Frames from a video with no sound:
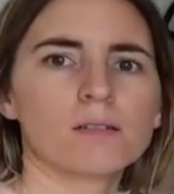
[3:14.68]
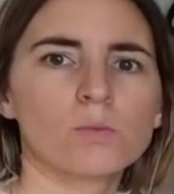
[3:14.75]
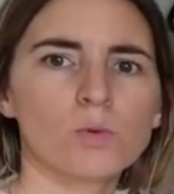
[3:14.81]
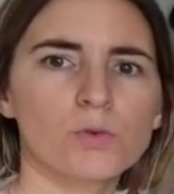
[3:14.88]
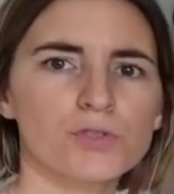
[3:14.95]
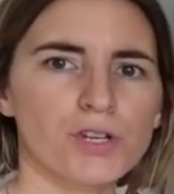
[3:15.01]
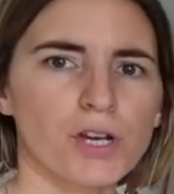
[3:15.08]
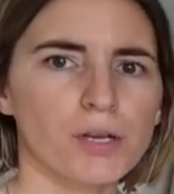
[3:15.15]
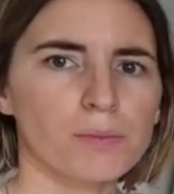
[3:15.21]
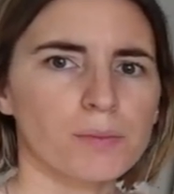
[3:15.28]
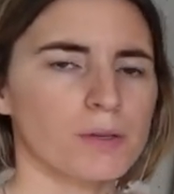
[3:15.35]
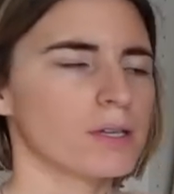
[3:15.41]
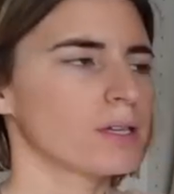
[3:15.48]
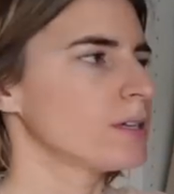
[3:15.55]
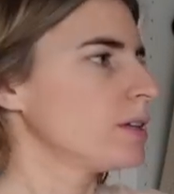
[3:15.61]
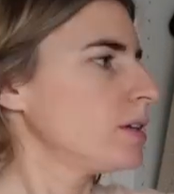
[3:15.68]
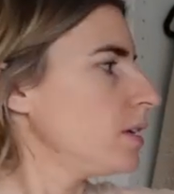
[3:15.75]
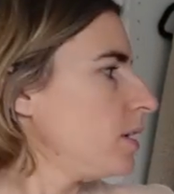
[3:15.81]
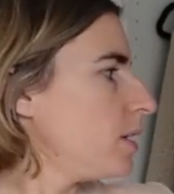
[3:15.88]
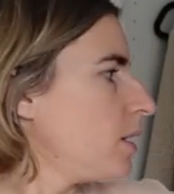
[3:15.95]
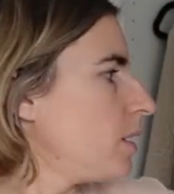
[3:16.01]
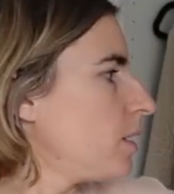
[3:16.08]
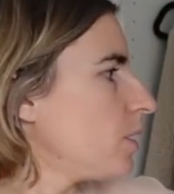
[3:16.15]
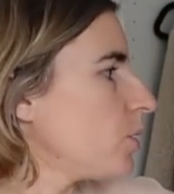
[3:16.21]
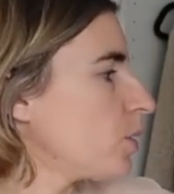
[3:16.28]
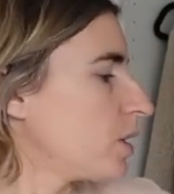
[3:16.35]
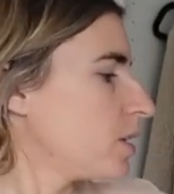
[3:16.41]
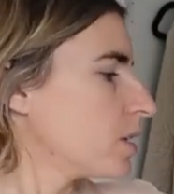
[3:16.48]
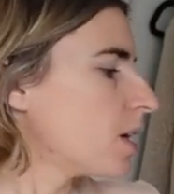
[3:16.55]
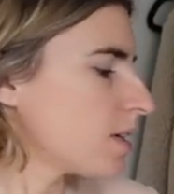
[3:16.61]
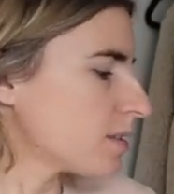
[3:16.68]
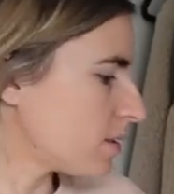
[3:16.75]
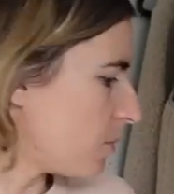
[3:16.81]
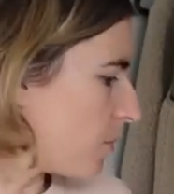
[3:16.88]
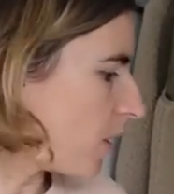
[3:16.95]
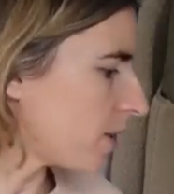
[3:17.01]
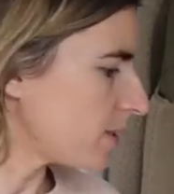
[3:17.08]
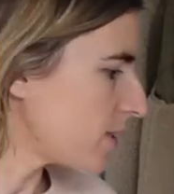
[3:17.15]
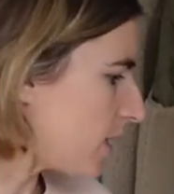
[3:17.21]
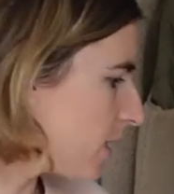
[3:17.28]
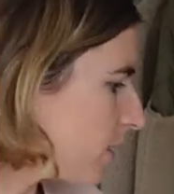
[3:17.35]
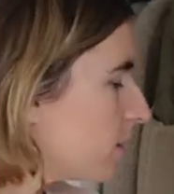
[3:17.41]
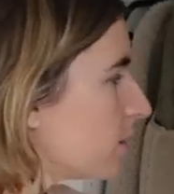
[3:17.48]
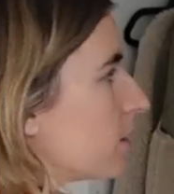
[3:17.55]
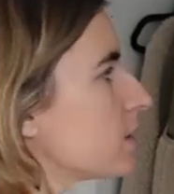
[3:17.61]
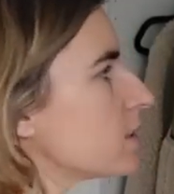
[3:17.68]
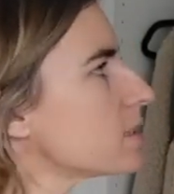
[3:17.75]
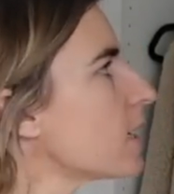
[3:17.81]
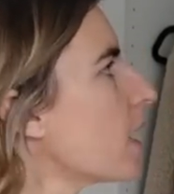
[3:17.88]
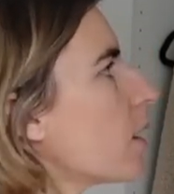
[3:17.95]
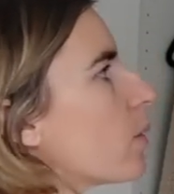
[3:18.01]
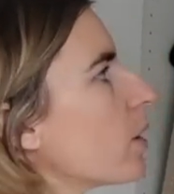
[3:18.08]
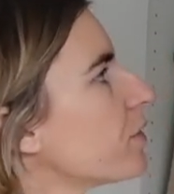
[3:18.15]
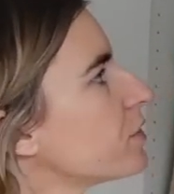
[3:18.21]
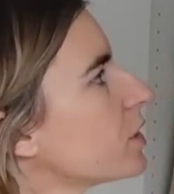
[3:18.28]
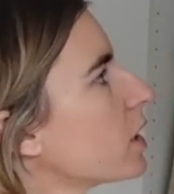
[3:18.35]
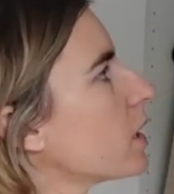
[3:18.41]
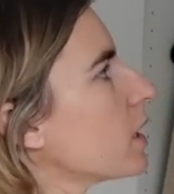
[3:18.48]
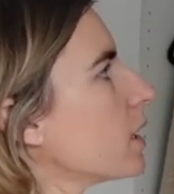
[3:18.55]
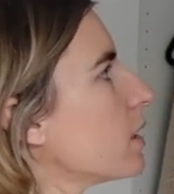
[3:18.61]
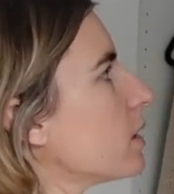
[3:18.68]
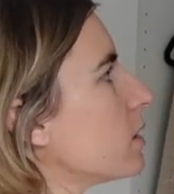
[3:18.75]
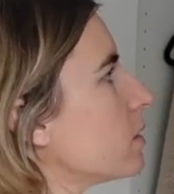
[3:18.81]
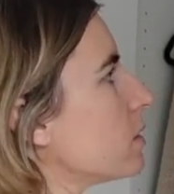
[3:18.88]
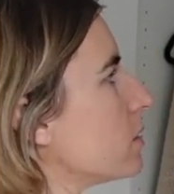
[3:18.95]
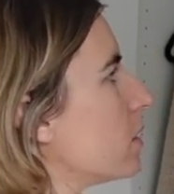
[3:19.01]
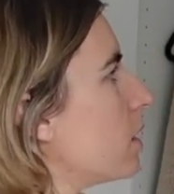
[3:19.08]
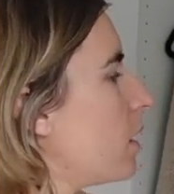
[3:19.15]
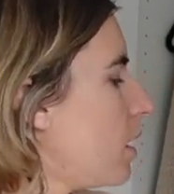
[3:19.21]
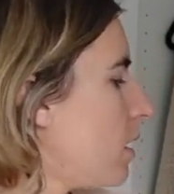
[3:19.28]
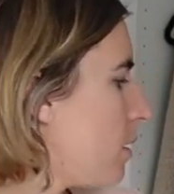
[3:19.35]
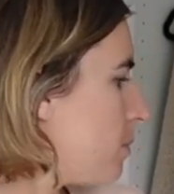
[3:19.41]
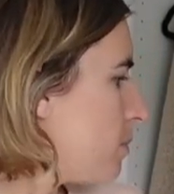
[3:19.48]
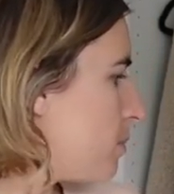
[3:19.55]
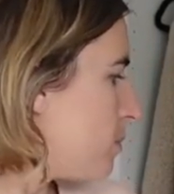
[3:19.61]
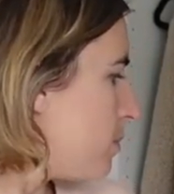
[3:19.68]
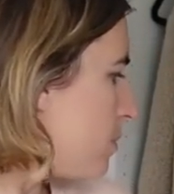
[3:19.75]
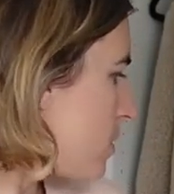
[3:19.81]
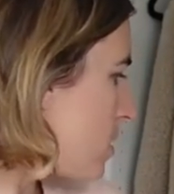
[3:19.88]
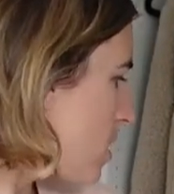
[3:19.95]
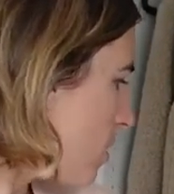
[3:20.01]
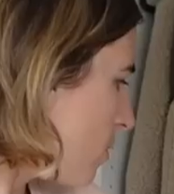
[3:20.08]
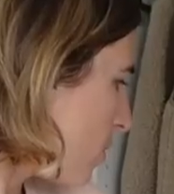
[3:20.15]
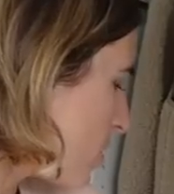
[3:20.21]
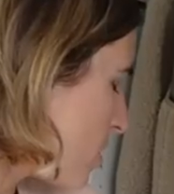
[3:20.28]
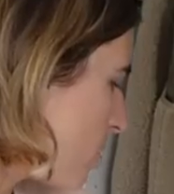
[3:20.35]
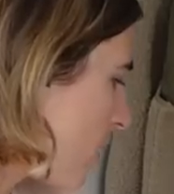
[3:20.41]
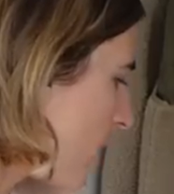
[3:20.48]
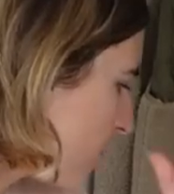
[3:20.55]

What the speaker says: wardrobe. You can customize it. This is how I've done it. So I don't